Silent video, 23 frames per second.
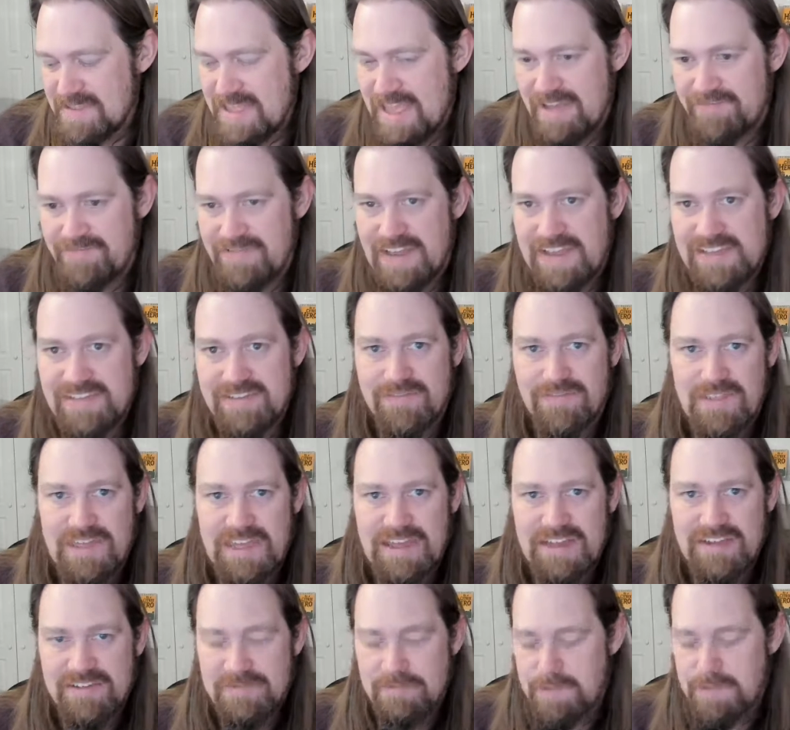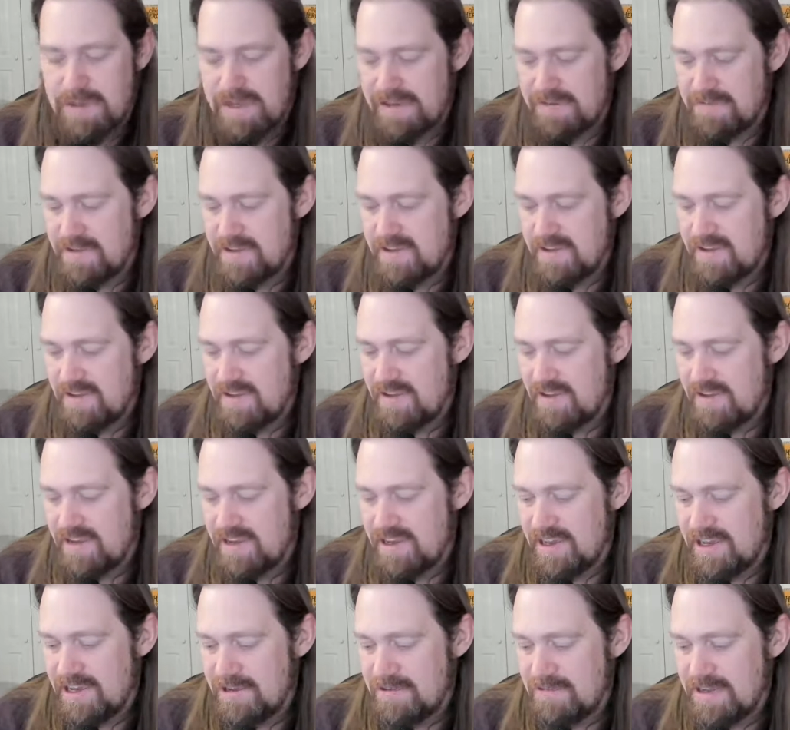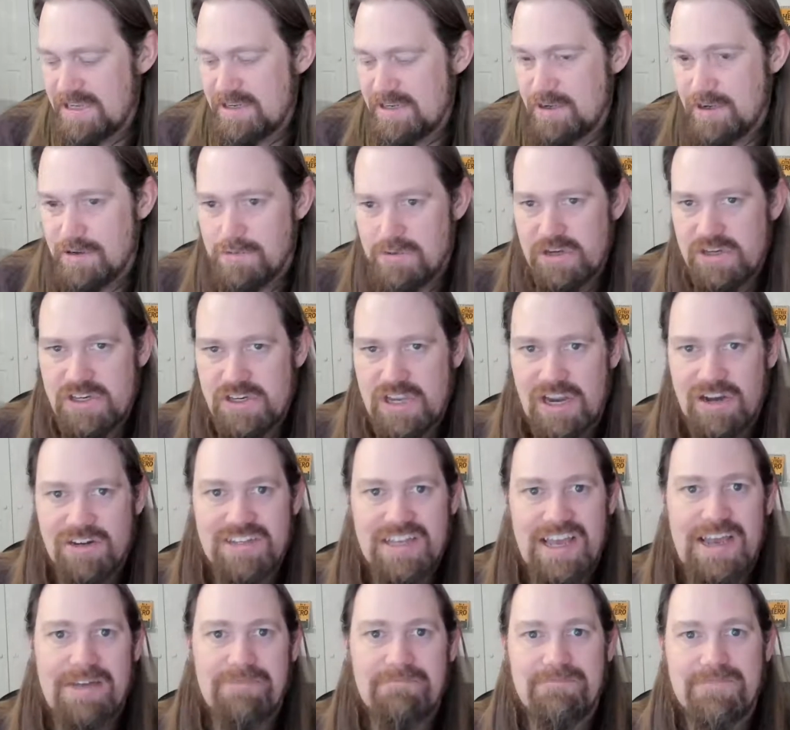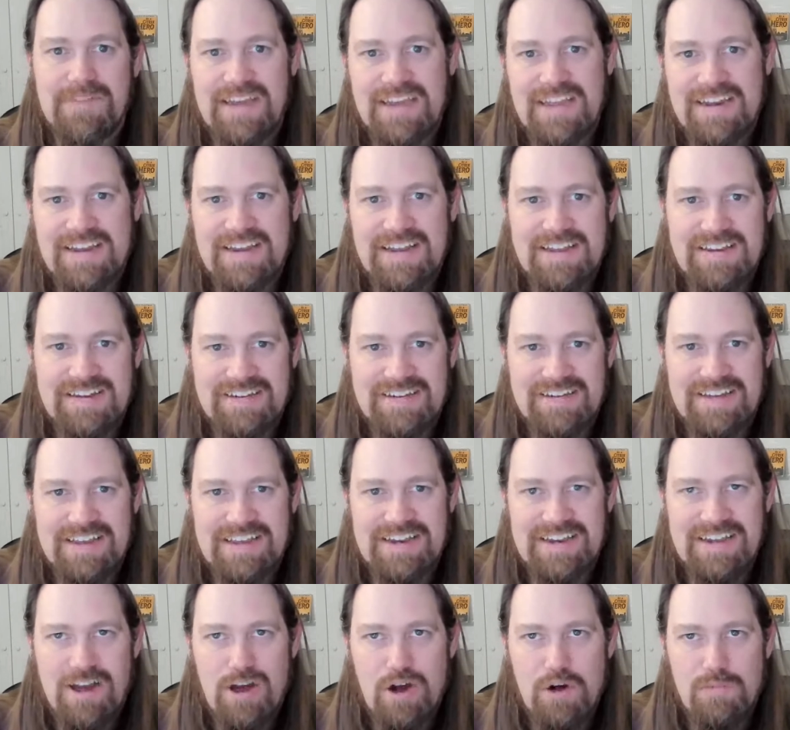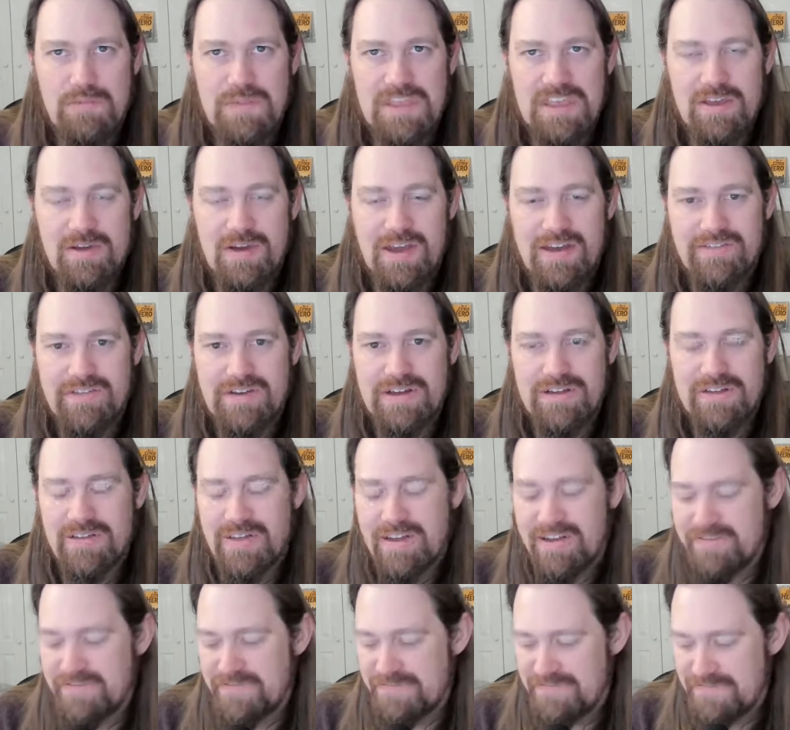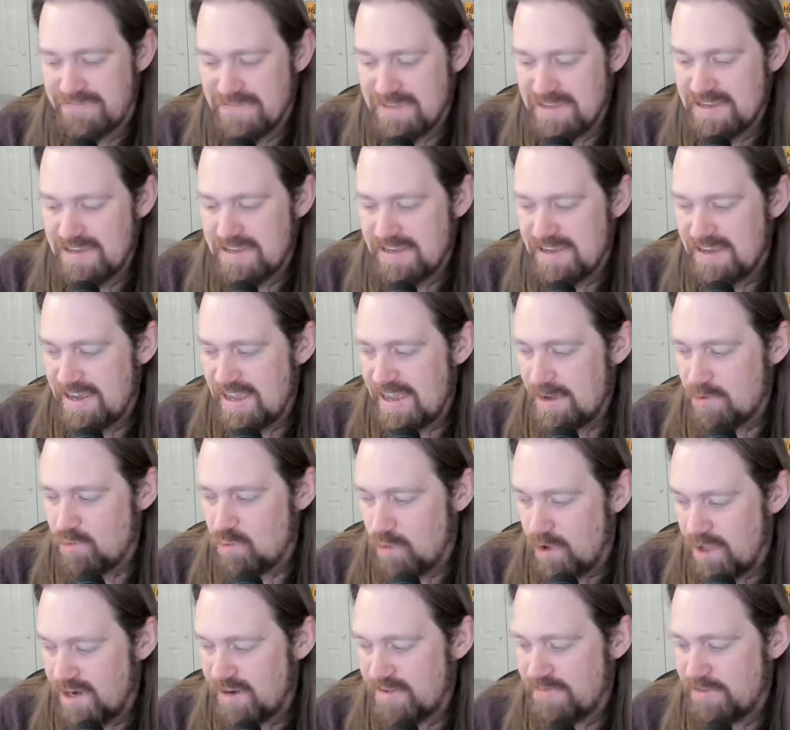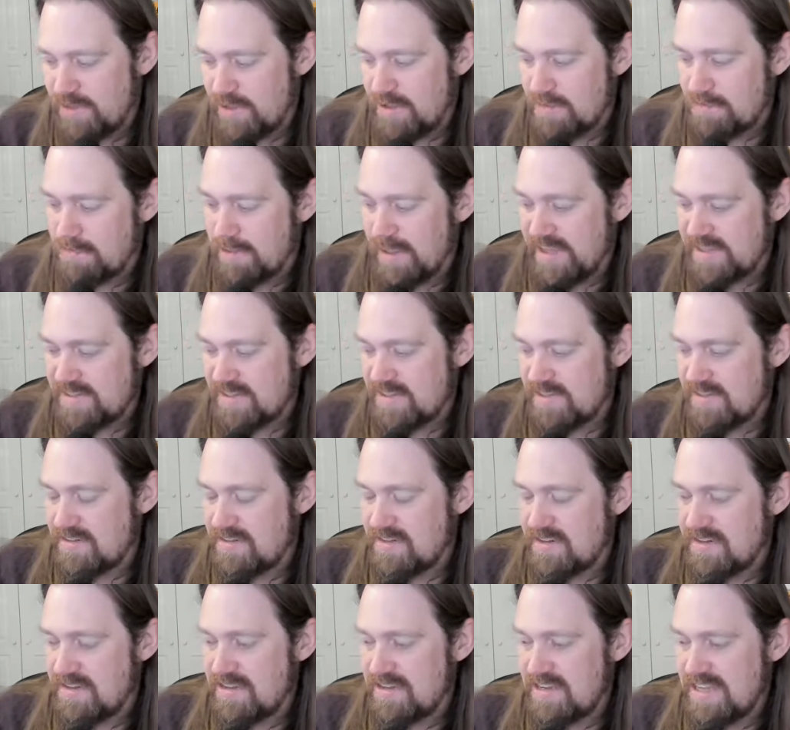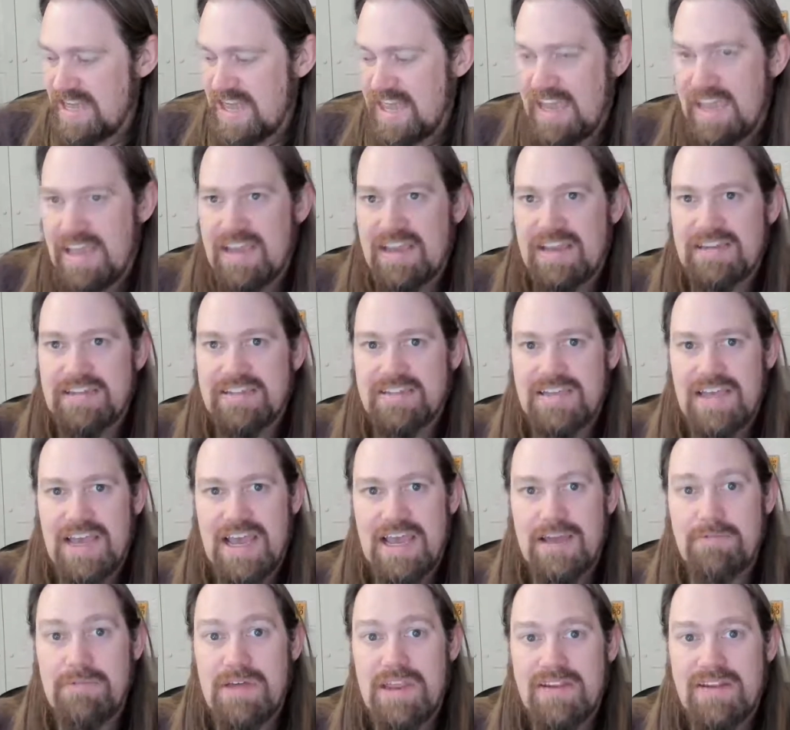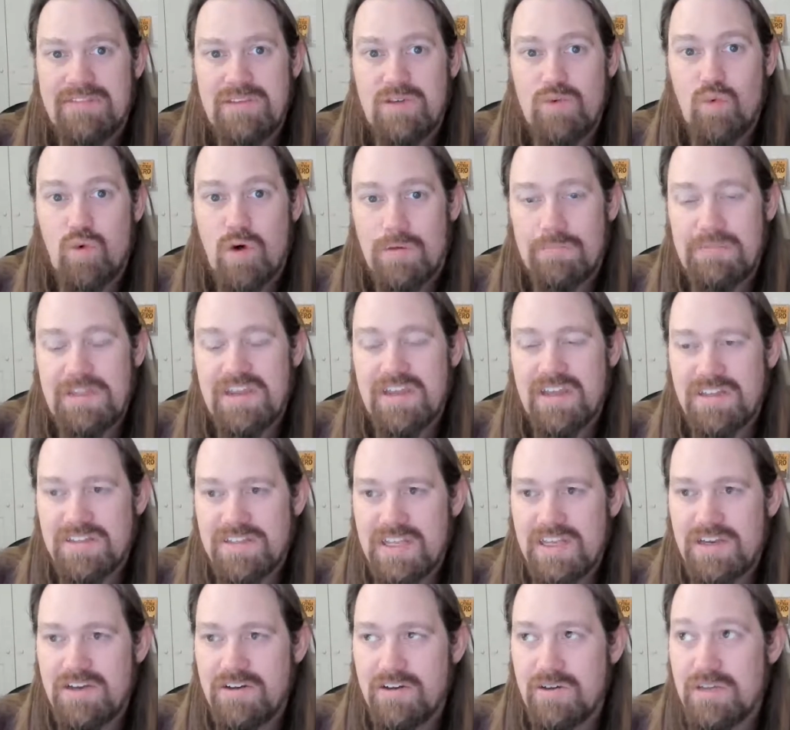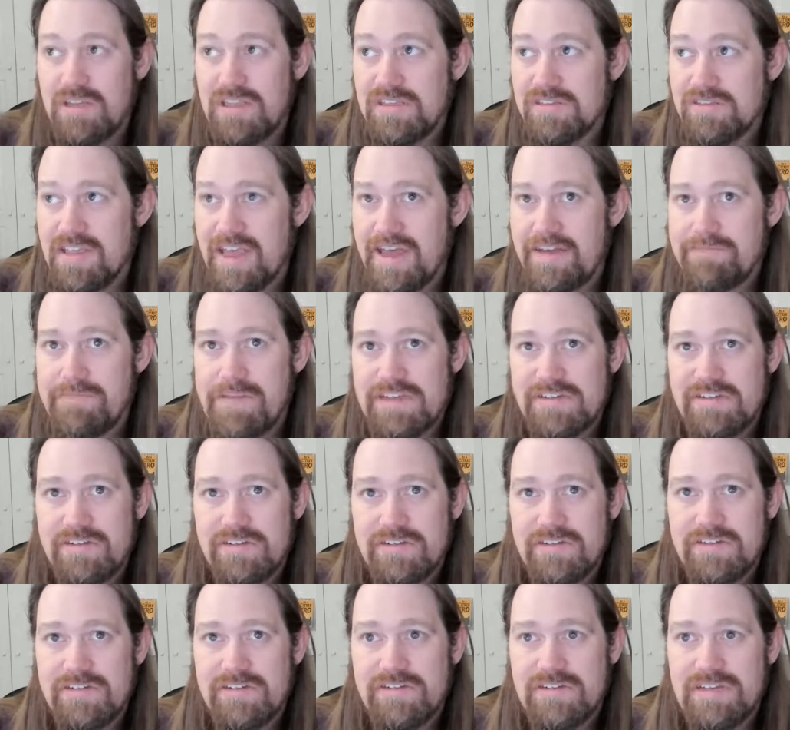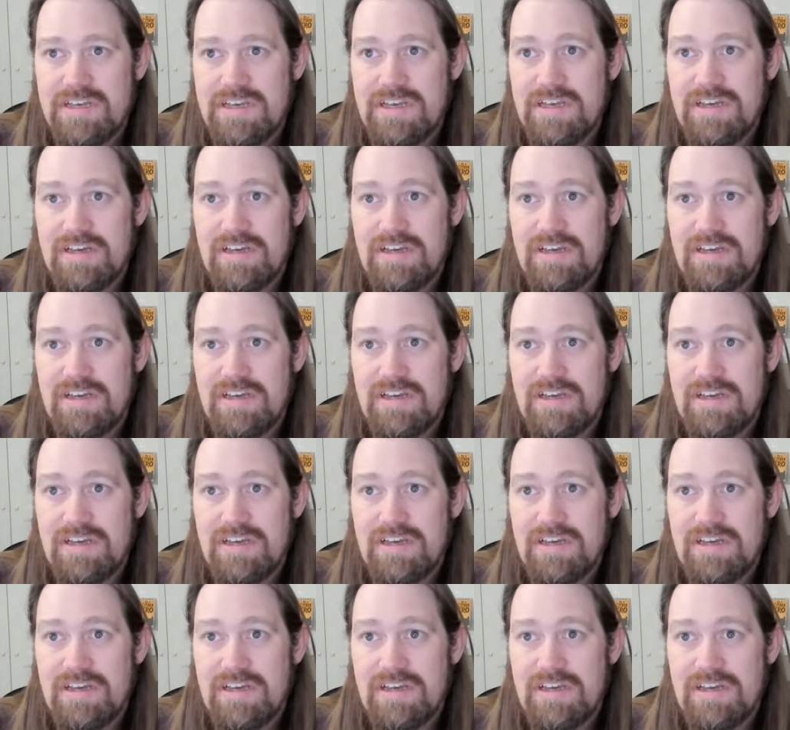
that phase of things. But I do appreciate your time, and I hope that you have a wonderful and blessed day and time. And if you want me to continue doing these live messages,